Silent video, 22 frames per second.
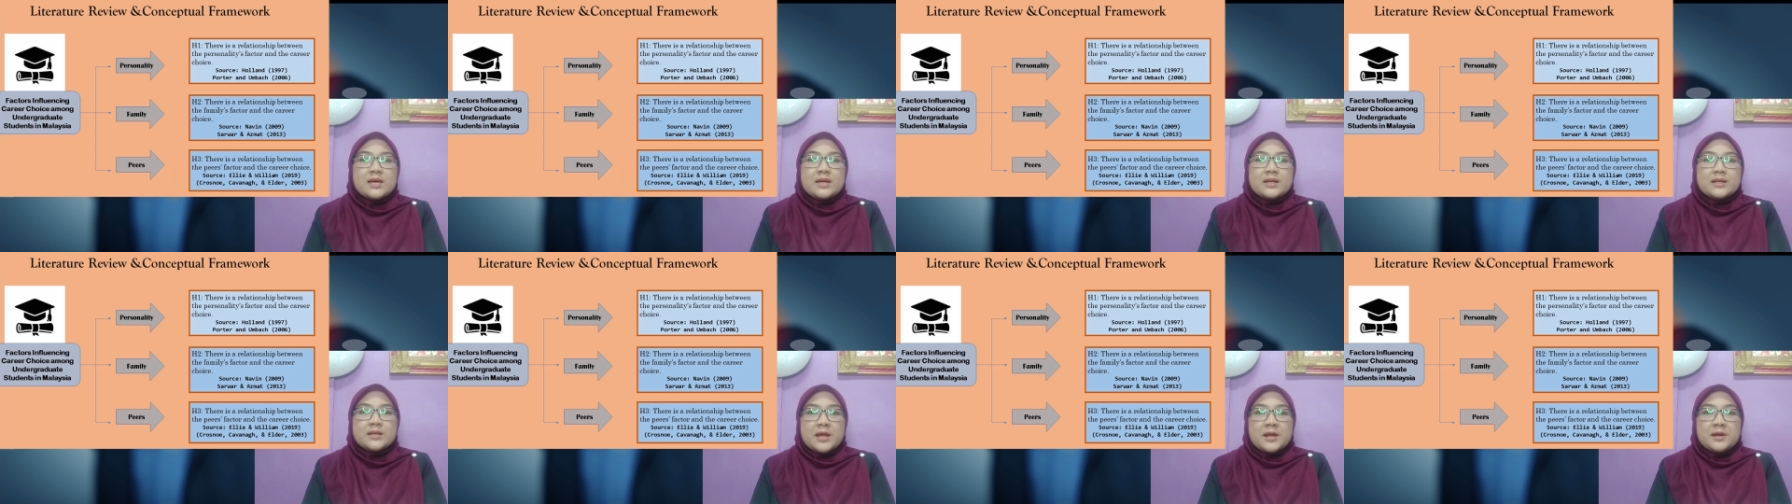
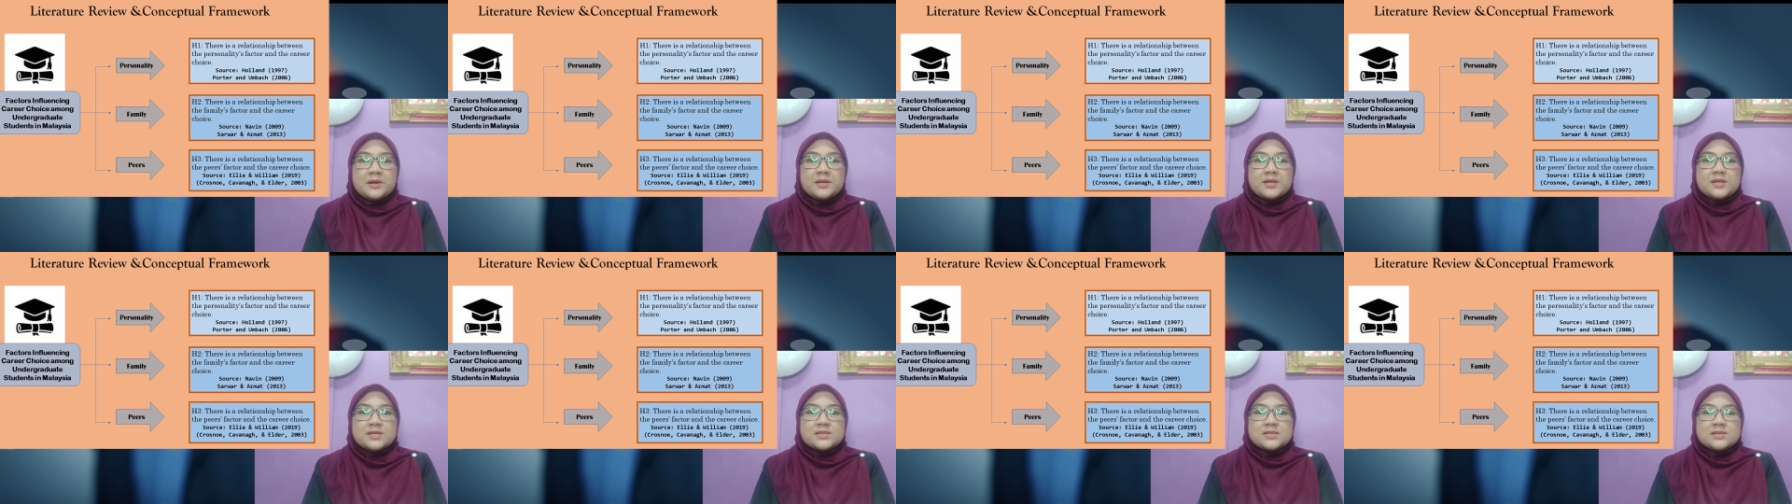there
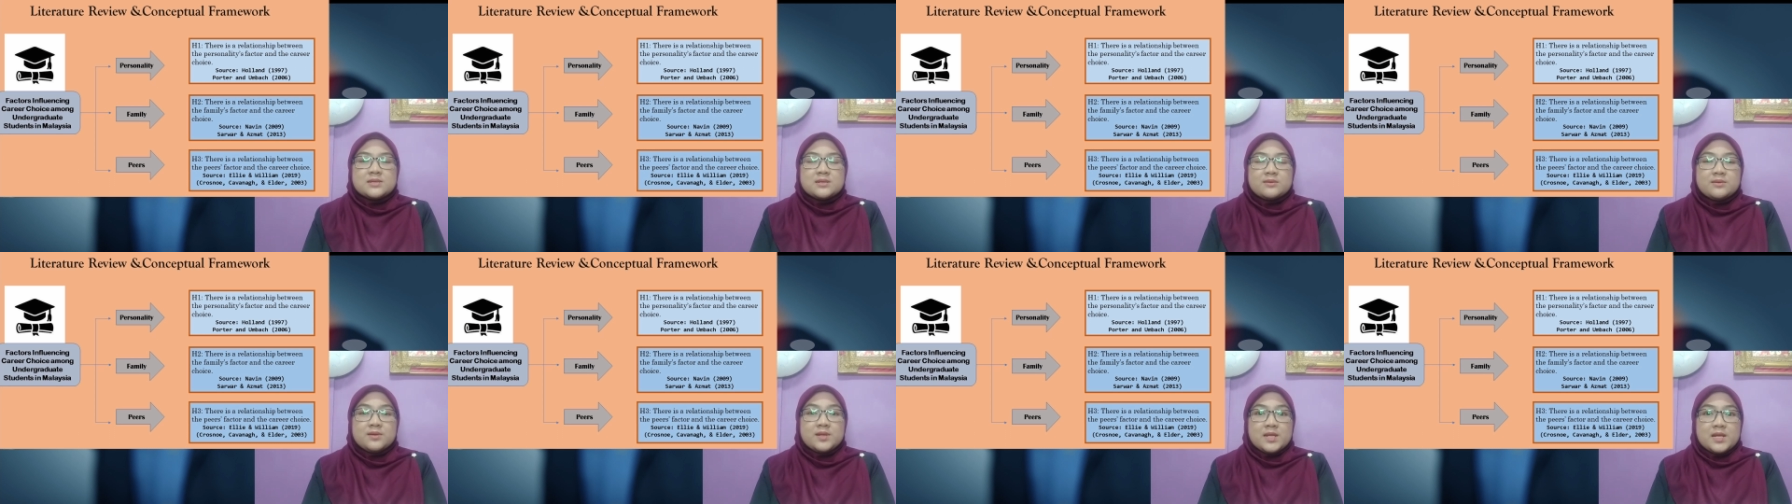is
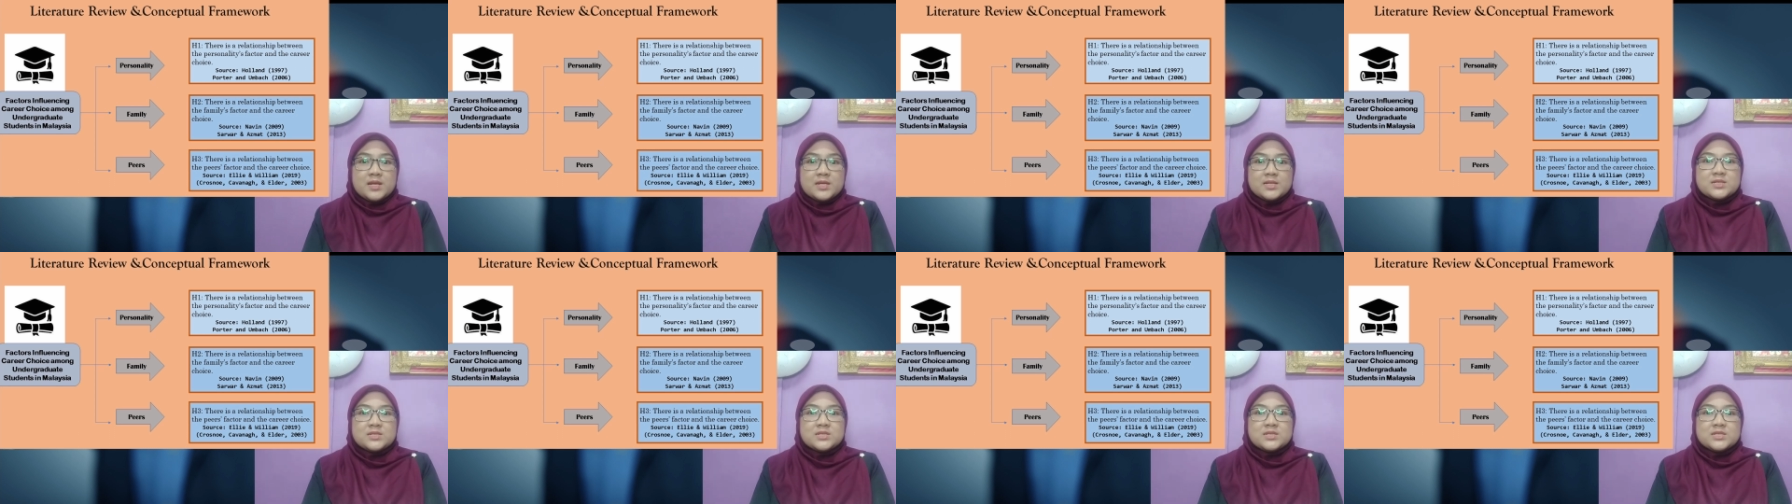a
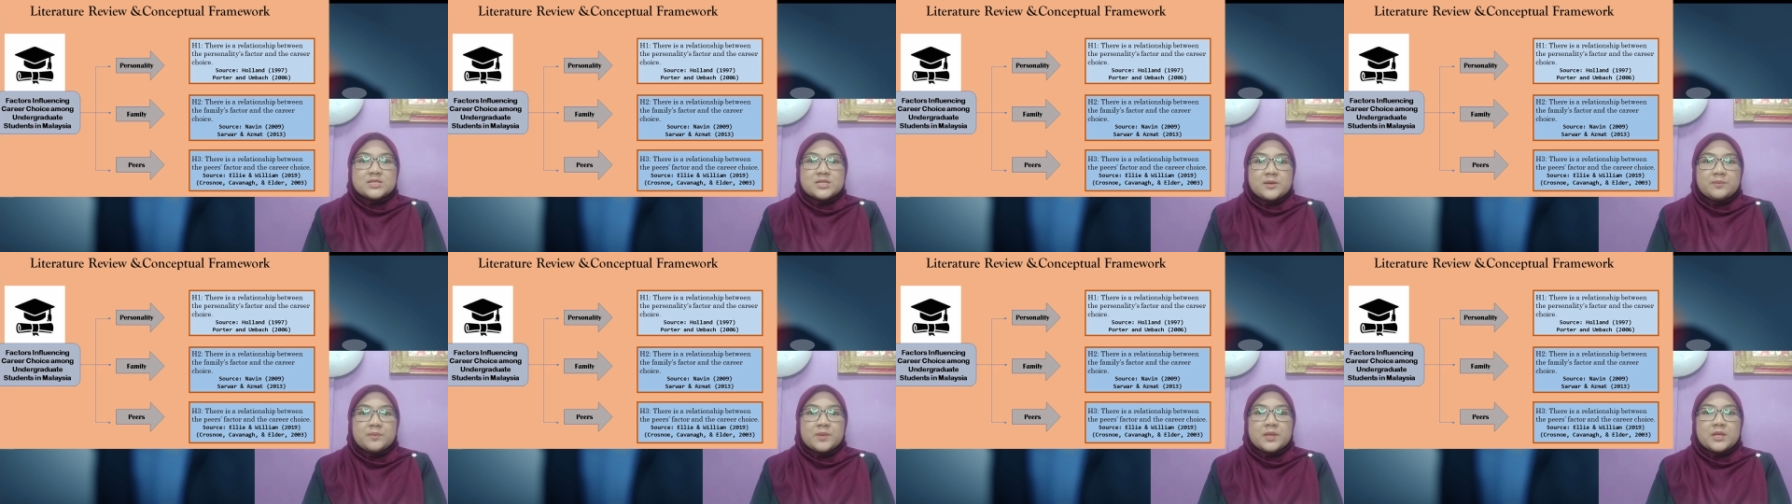
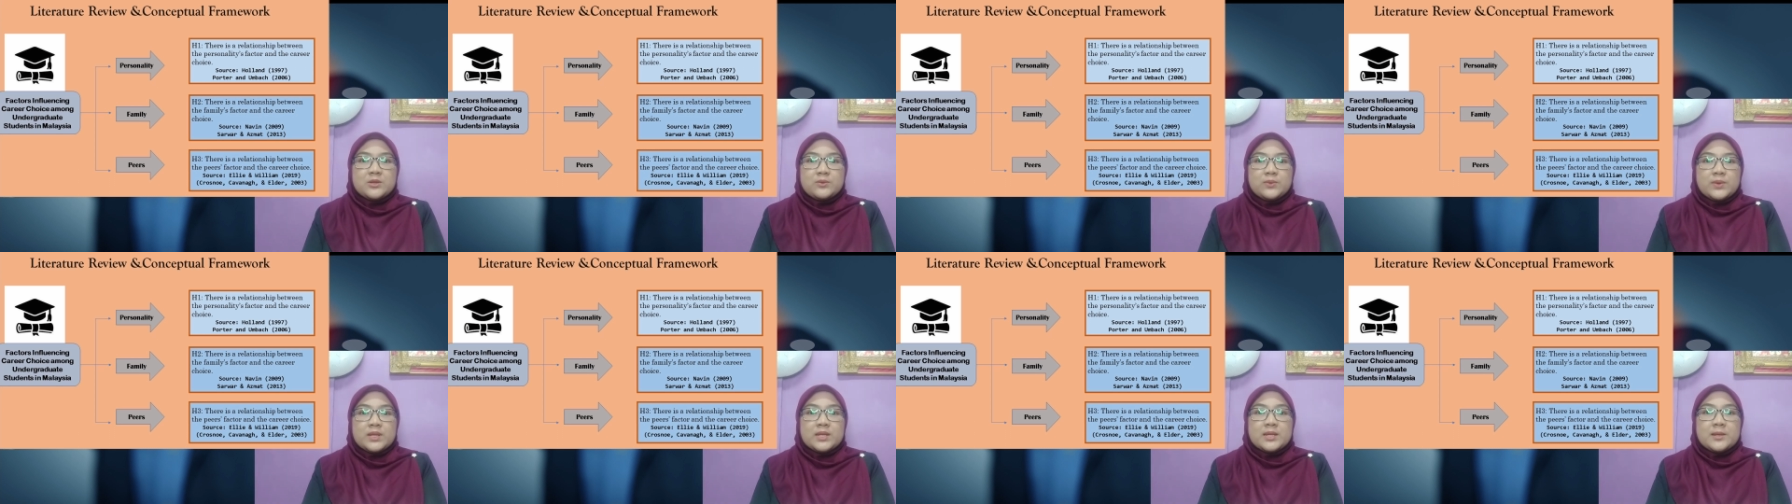relationship
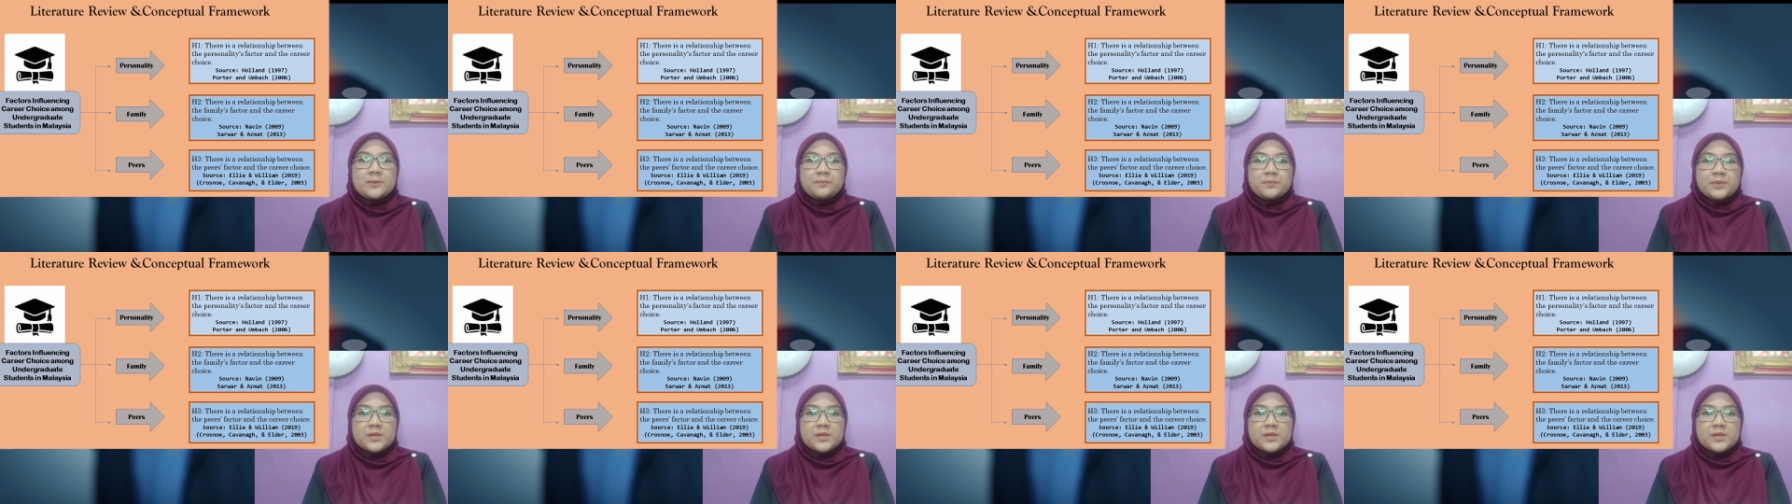between the